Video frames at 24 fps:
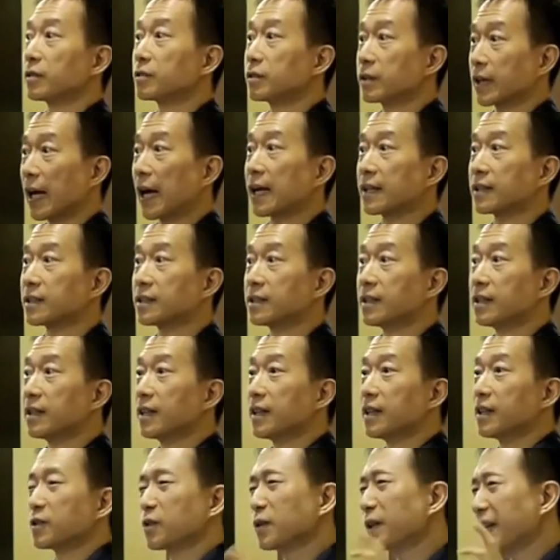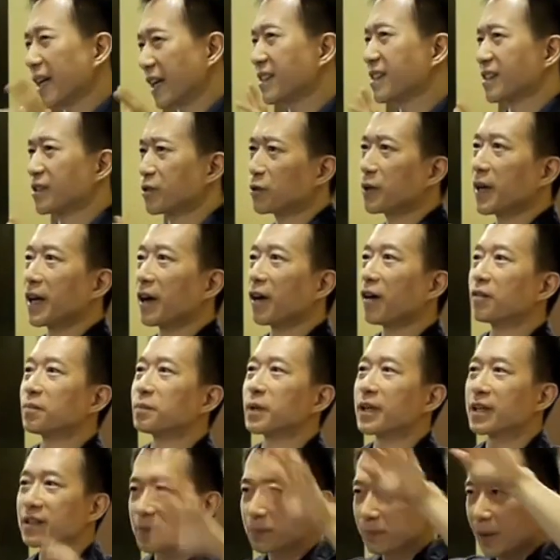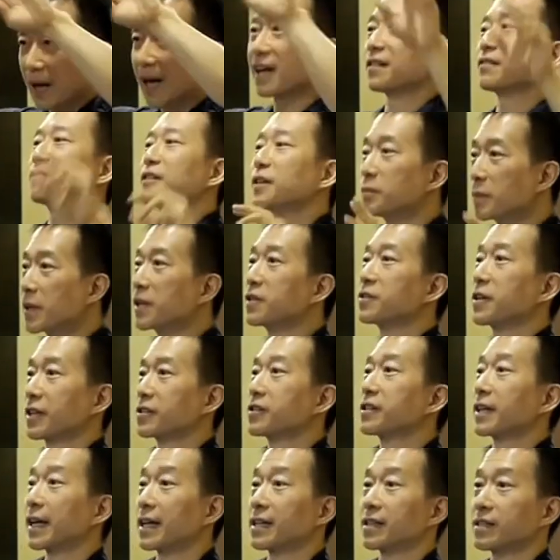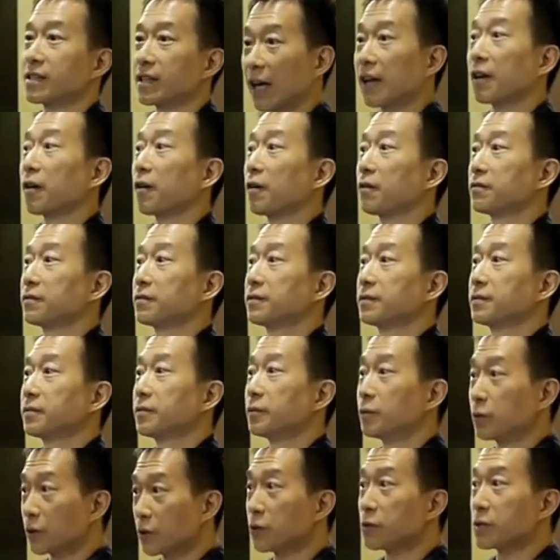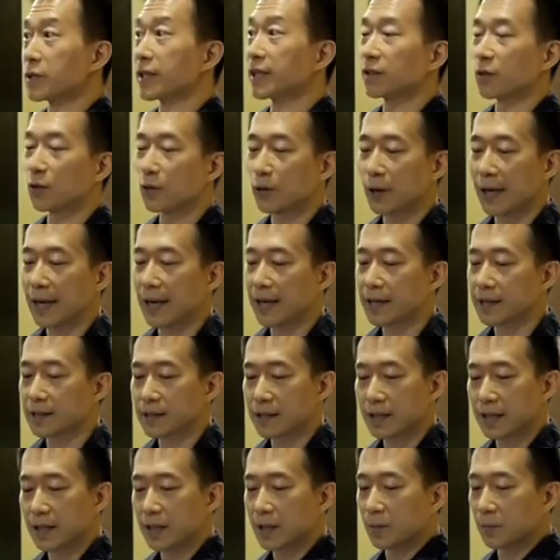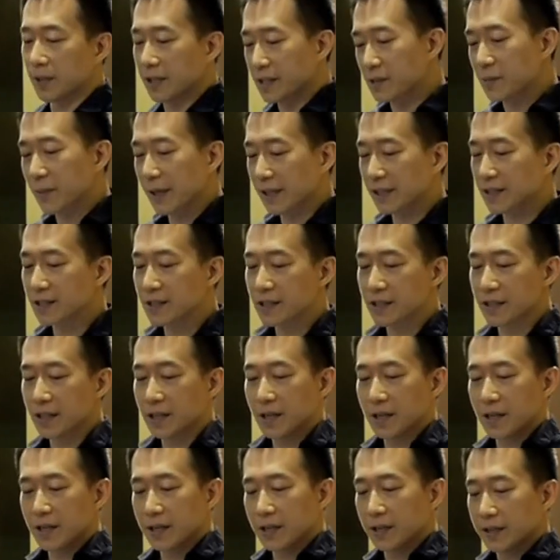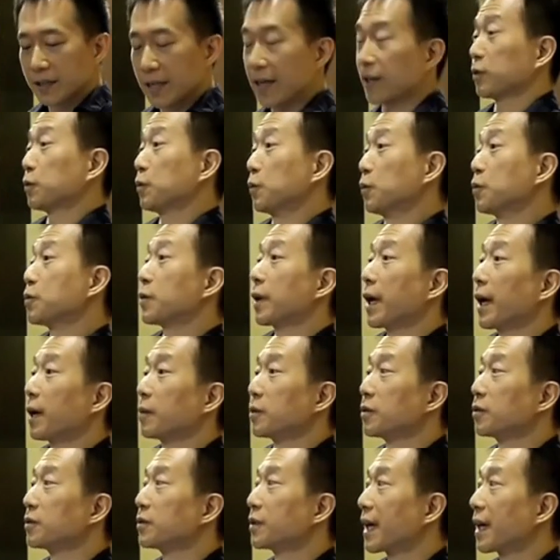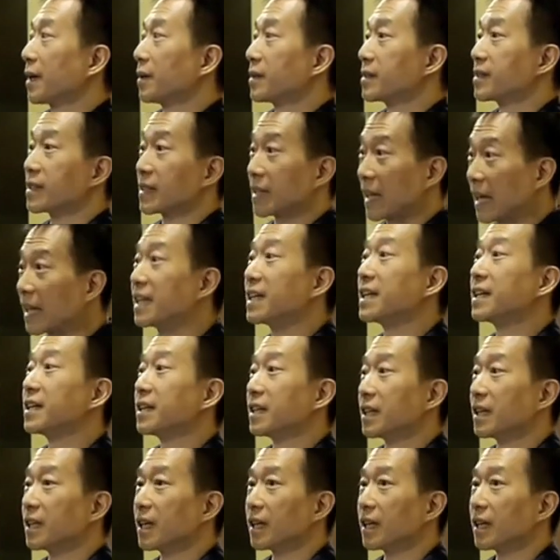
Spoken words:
cut. So there is a trade-off because part of your image actually gets cut off using OIS. But doesn't matter, there are tools to help you to get steadier